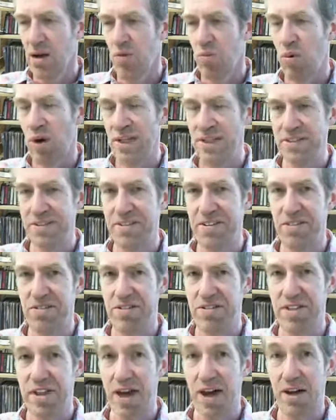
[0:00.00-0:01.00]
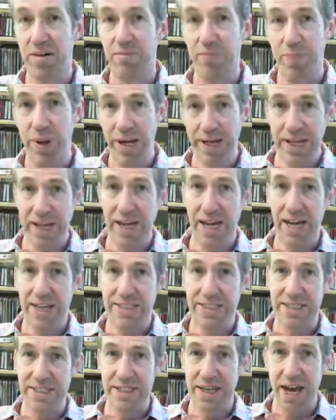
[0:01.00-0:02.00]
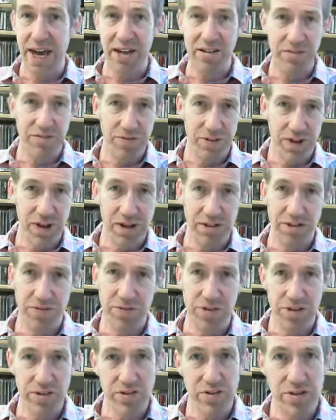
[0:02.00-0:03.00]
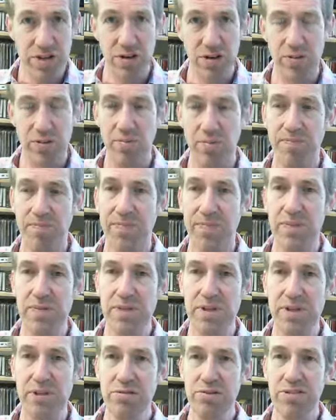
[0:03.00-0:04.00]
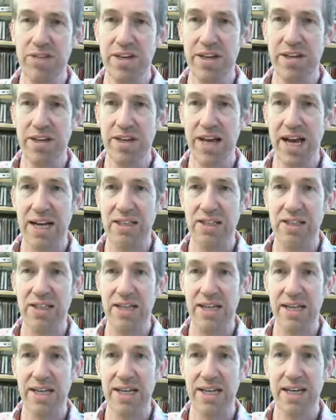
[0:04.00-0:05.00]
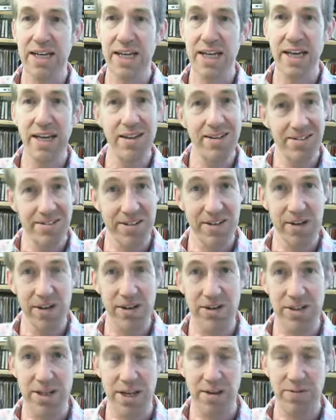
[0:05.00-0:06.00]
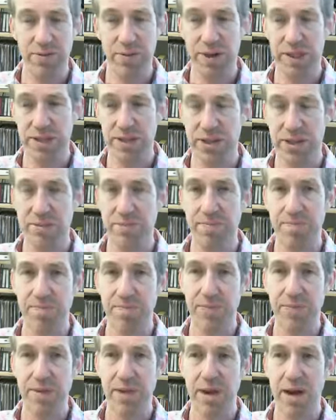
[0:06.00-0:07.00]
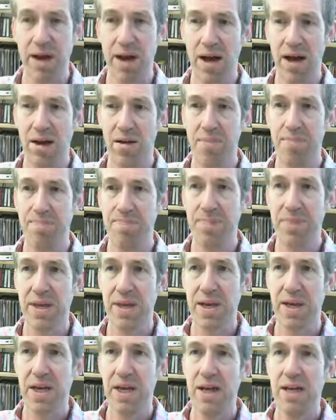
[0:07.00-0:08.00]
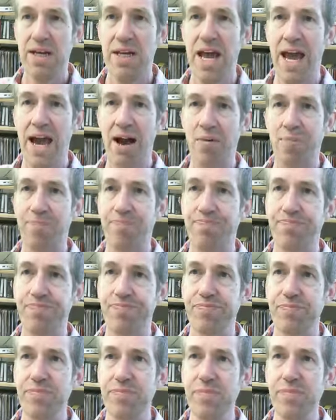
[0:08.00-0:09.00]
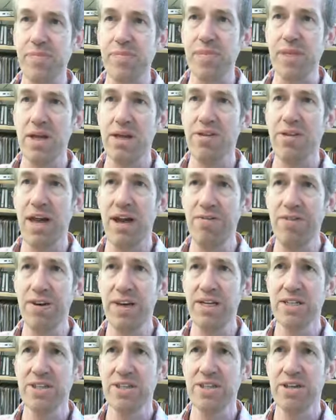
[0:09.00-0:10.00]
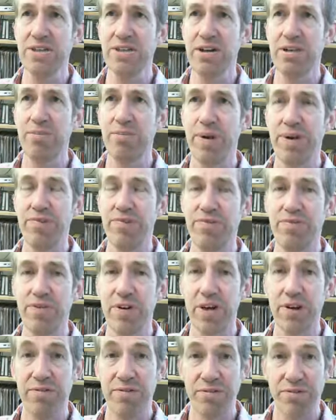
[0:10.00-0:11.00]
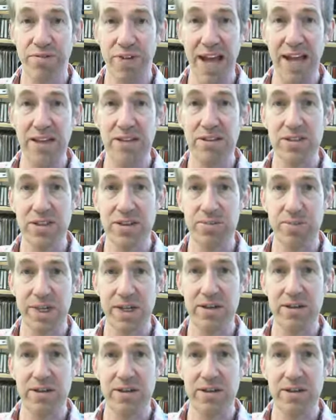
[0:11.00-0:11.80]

once you start picking at it, as philosophers do, you see that actually it isn't a good definition. Now, definitions can fail to be